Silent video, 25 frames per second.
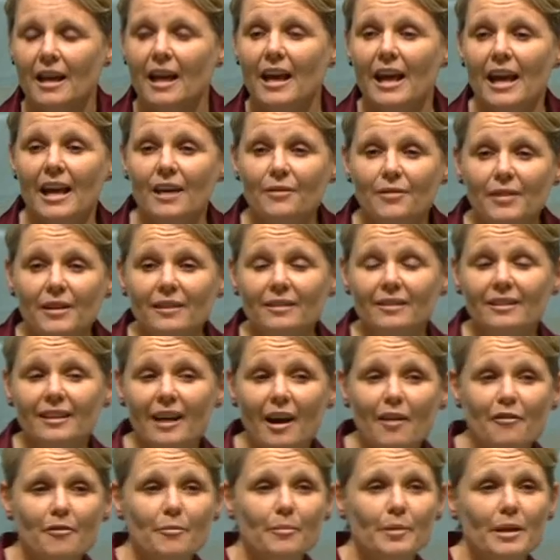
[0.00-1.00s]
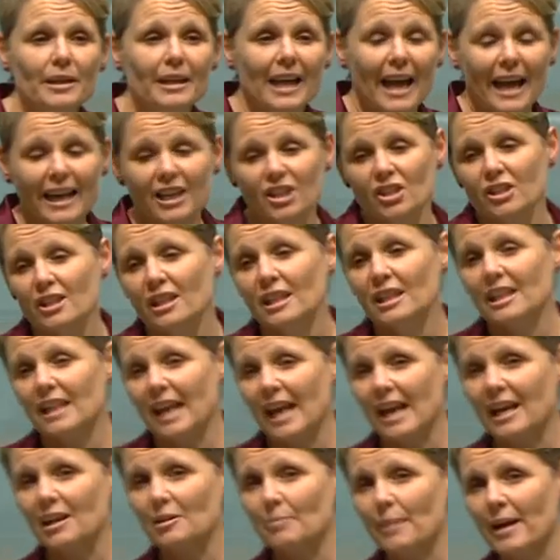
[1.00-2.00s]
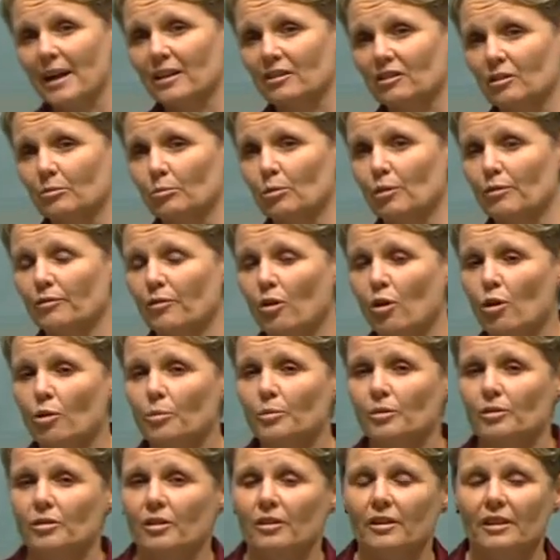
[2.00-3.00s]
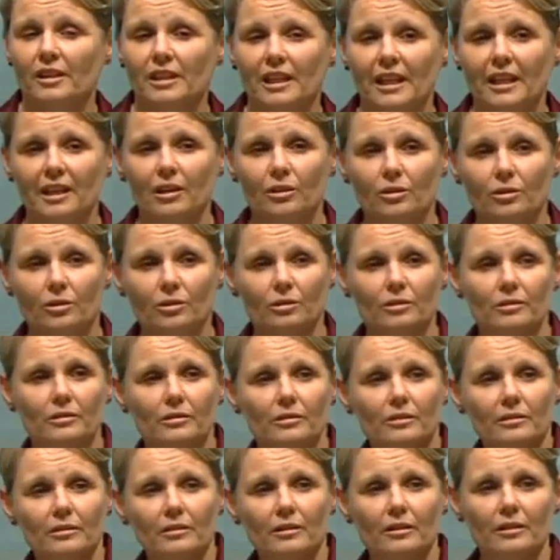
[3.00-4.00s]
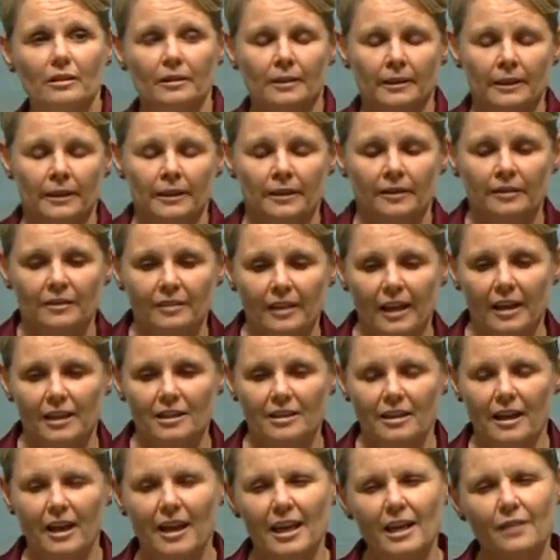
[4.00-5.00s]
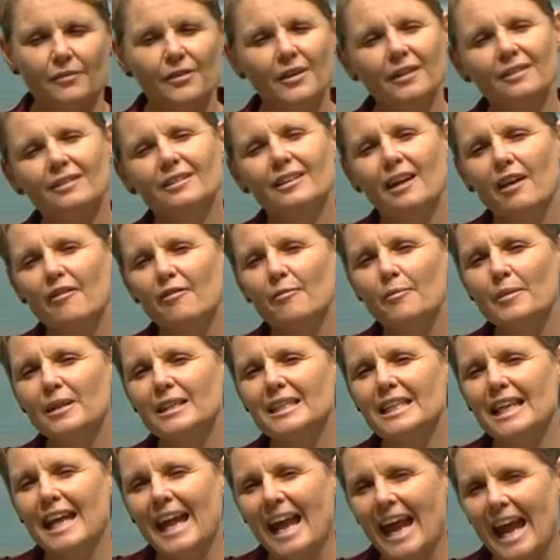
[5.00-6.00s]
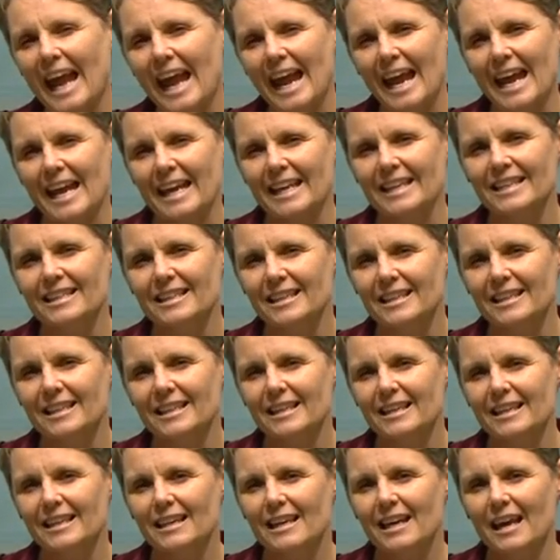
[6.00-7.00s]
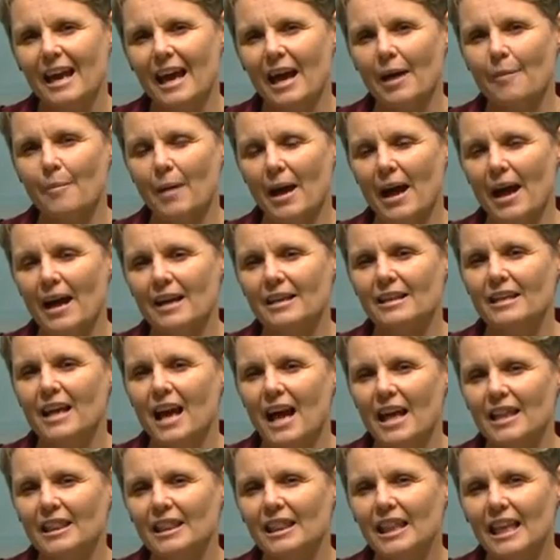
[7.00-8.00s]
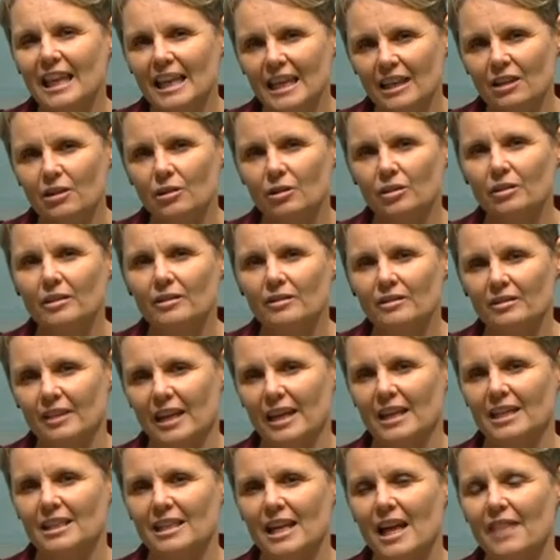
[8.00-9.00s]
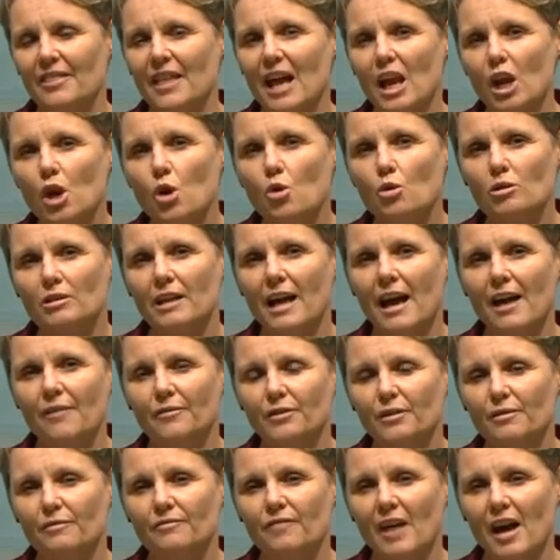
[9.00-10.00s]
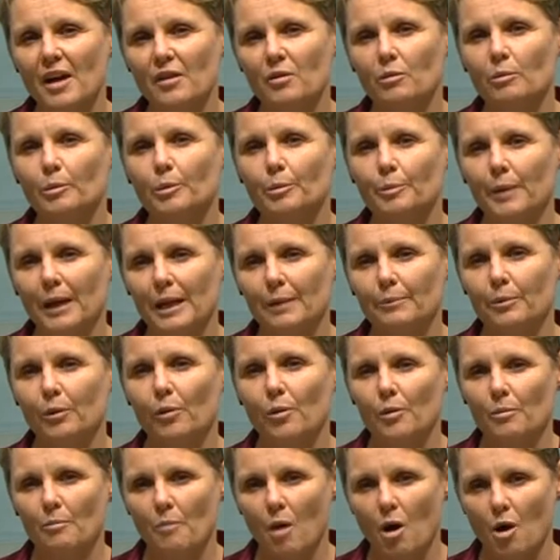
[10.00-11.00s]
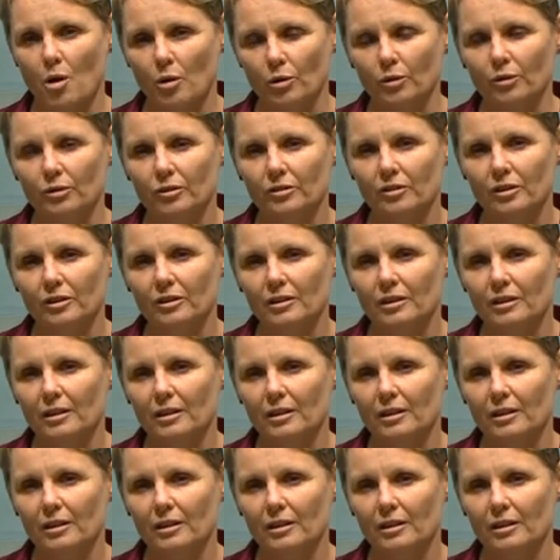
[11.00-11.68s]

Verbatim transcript: If this government actually cared about some reforms to the legal sector, if this government cared about a legal sector that looked after vulnerable people the most,